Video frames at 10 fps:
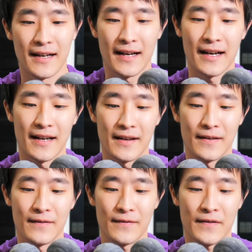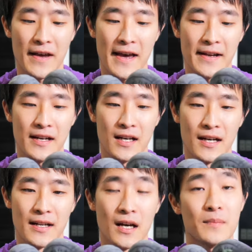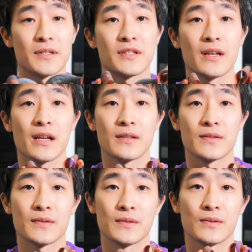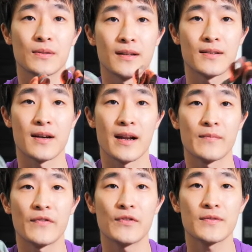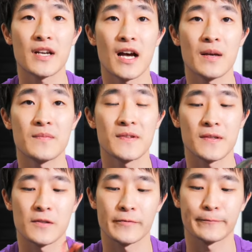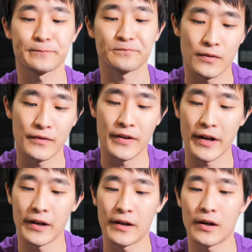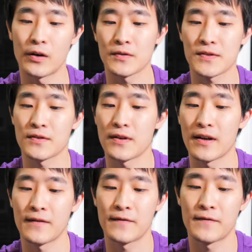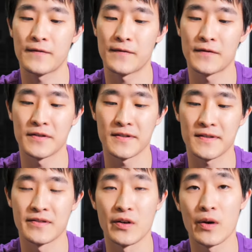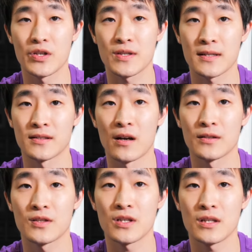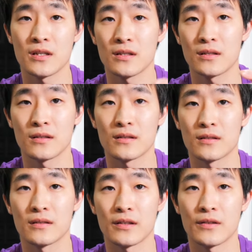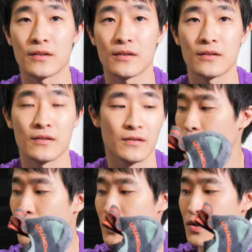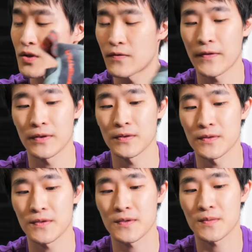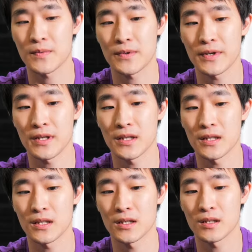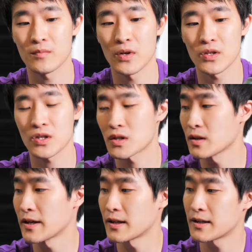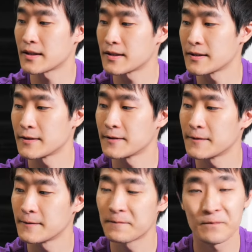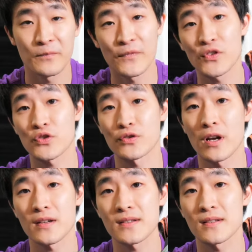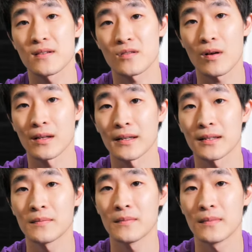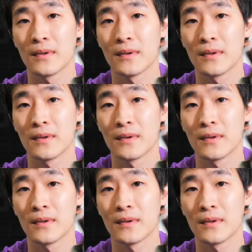I've had an opportunity to try them a few times. They also have this no-edge technology here, which feels pretty much like Futura's, so I like them.